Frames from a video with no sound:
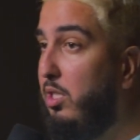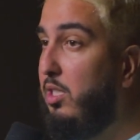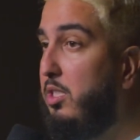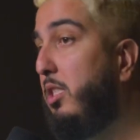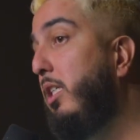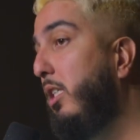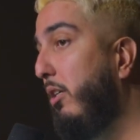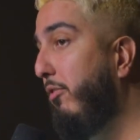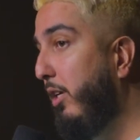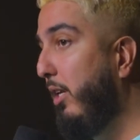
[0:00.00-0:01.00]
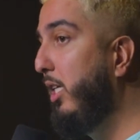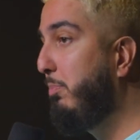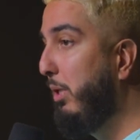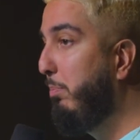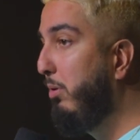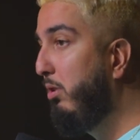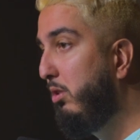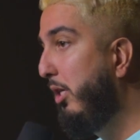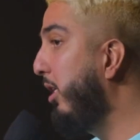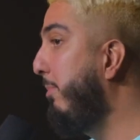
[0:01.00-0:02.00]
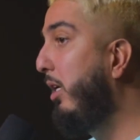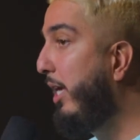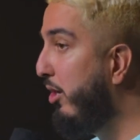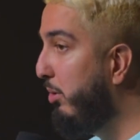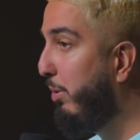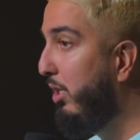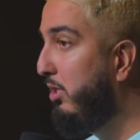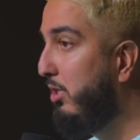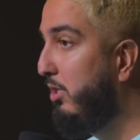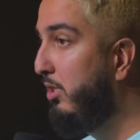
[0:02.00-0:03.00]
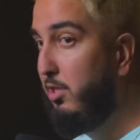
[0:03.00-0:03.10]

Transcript: significantly less people than their male counterparts.